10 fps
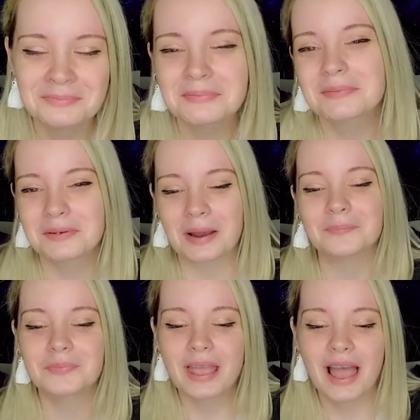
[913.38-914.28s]
Okay,
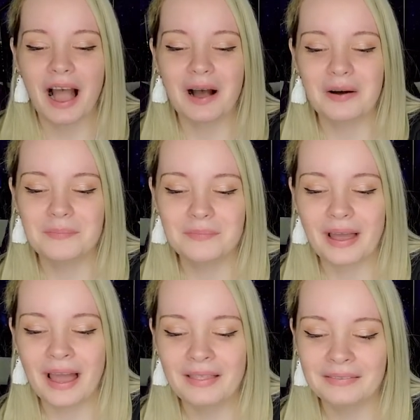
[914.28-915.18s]

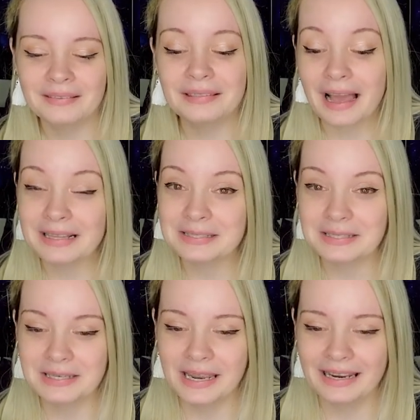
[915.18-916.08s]
and then
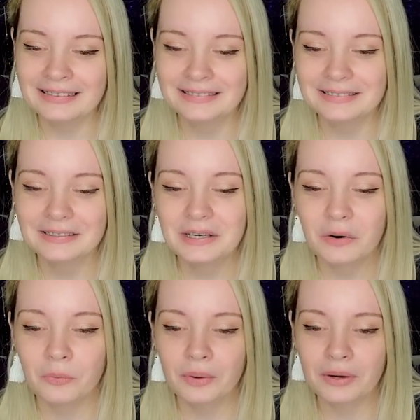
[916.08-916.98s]
lastly,
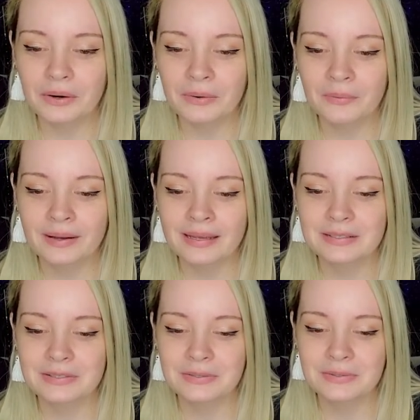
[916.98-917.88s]
we're going
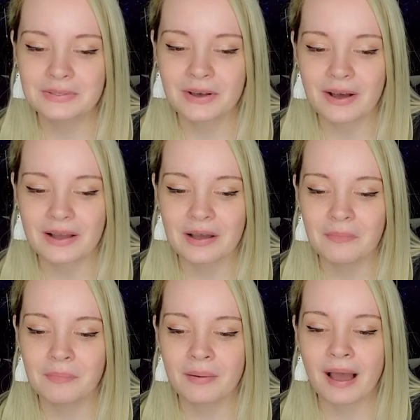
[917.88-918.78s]
to talk
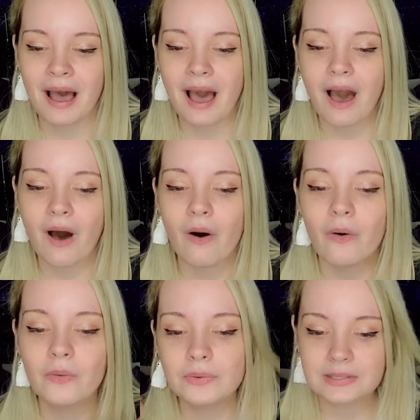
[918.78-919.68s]

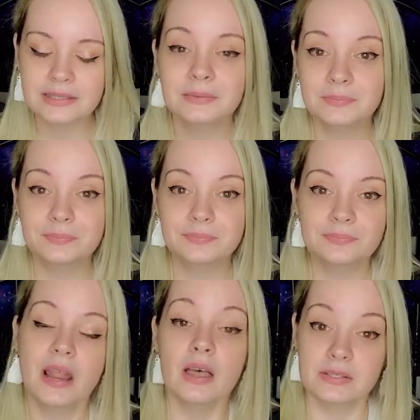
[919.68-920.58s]
about
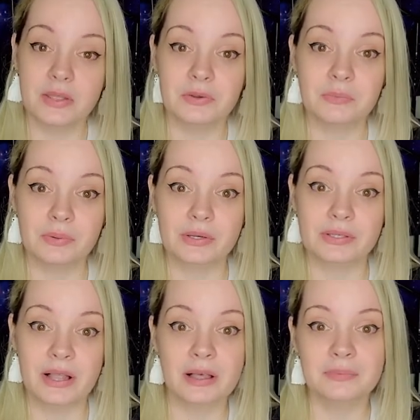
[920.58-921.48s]
Southern Book
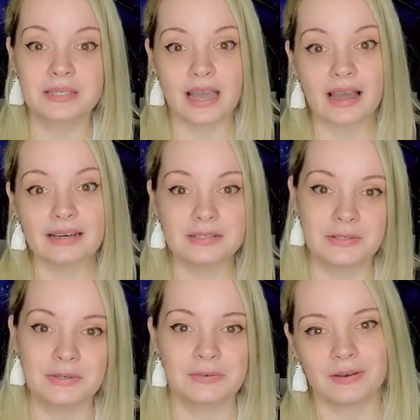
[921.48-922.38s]
Club's Guide
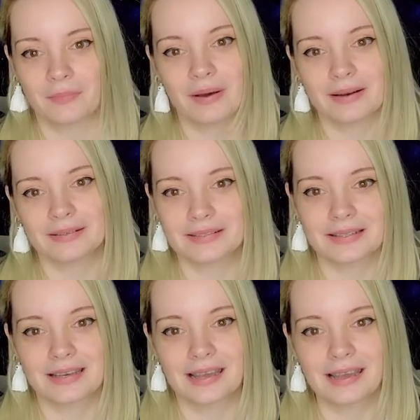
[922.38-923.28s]
to Vampire
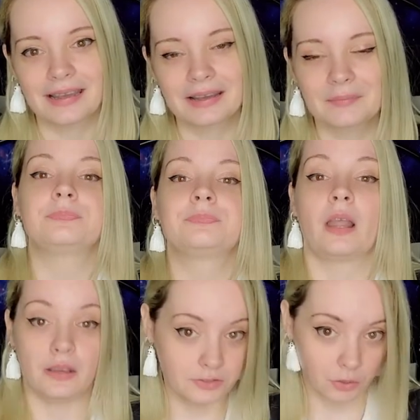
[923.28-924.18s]
Slaying.
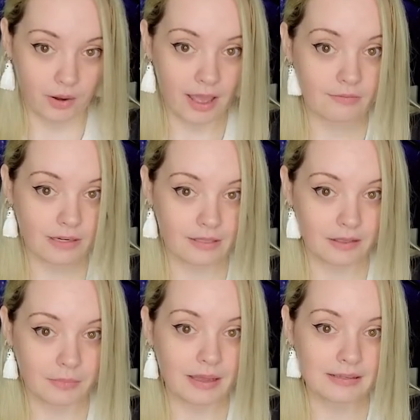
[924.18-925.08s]
I don't have
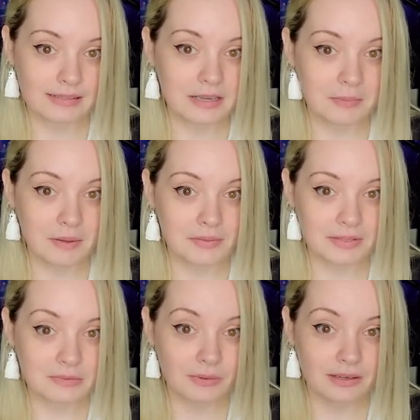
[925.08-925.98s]
anything bad to say about
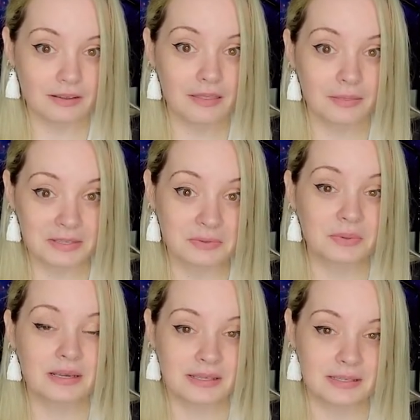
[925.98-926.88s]
this one. This
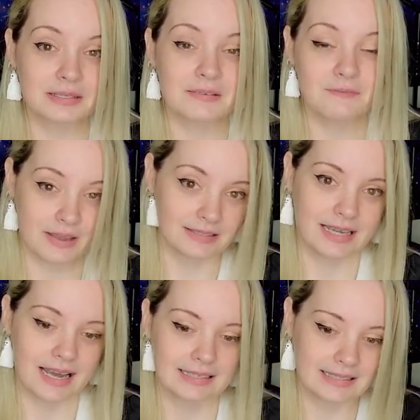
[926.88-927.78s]
one is
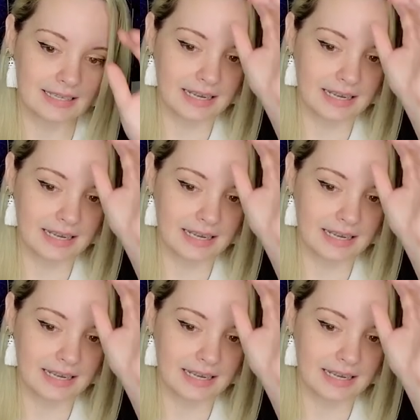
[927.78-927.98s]
fantastic.